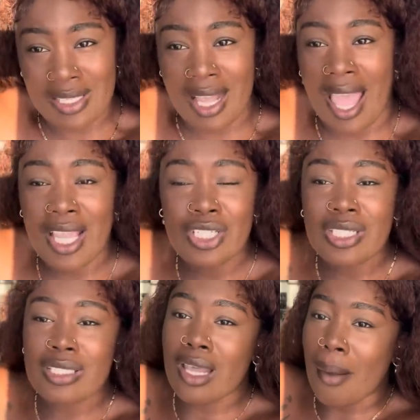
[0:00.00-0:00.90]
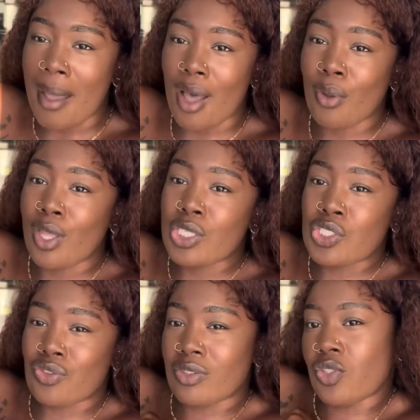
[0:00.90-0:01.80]
Like, I ain't just come out
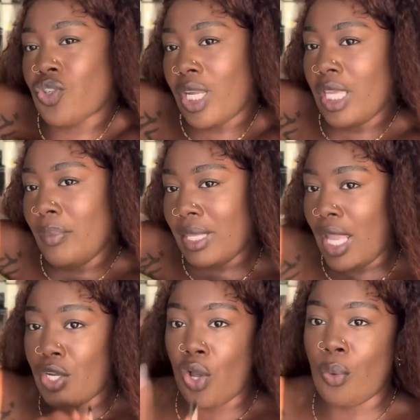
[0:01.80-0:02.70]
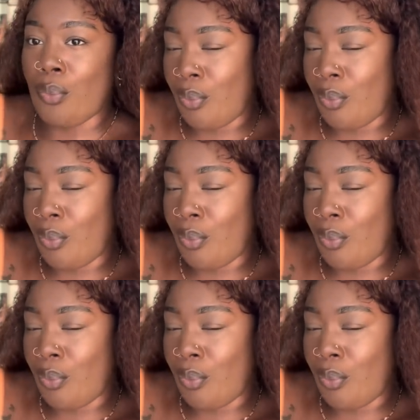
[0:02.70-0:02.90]
straight and be like, no,